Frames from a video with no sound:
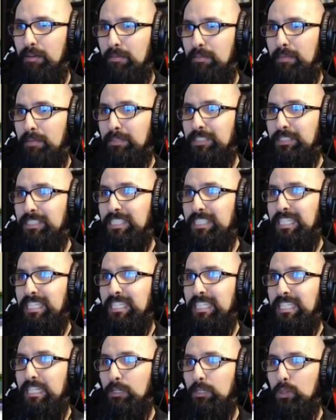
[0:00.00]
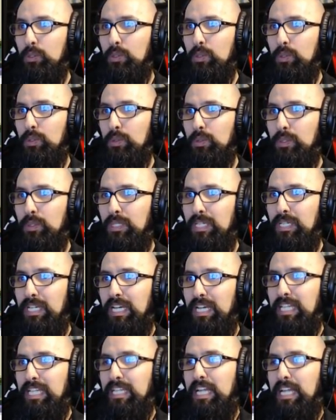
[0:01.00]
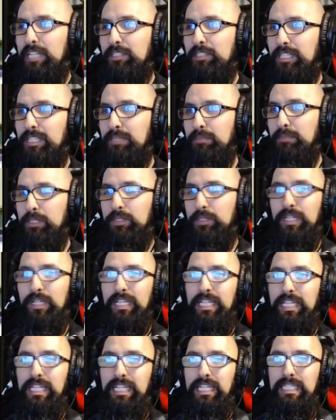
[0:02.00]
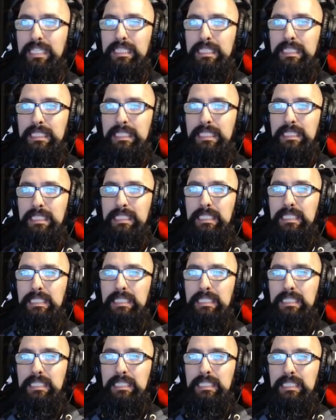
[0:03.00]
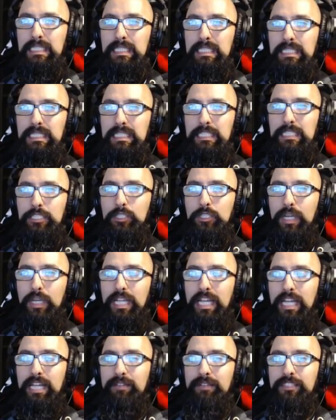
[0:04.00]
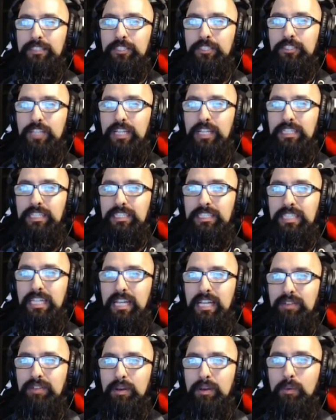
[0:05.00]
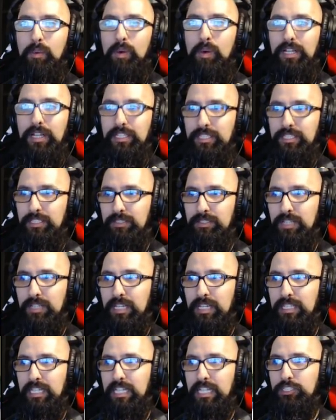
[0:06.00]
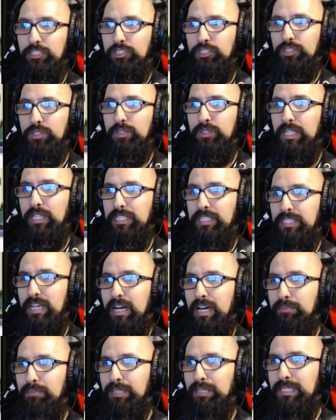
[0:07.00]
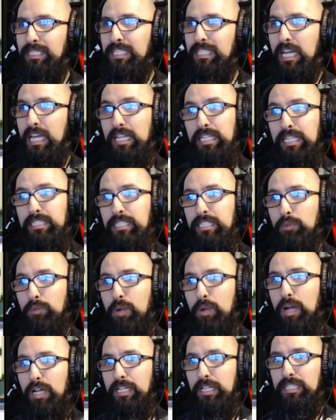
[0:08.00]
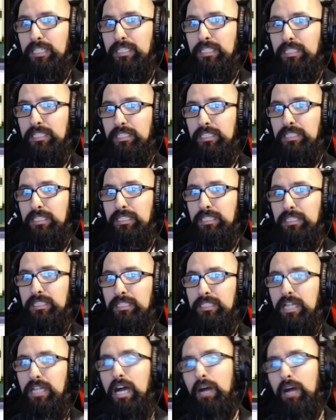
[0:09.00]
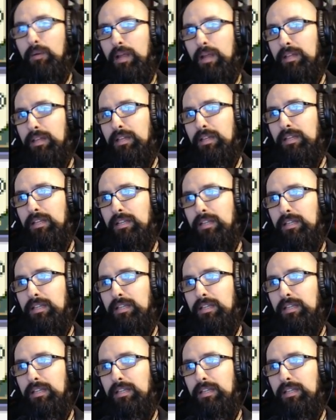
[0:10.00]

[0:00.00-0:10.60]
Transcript: I remember seeing... Ooh! Electric immunity. So I can't even stun this thing if I wanted to. I think I screw this up. Unless it's rock. Alright.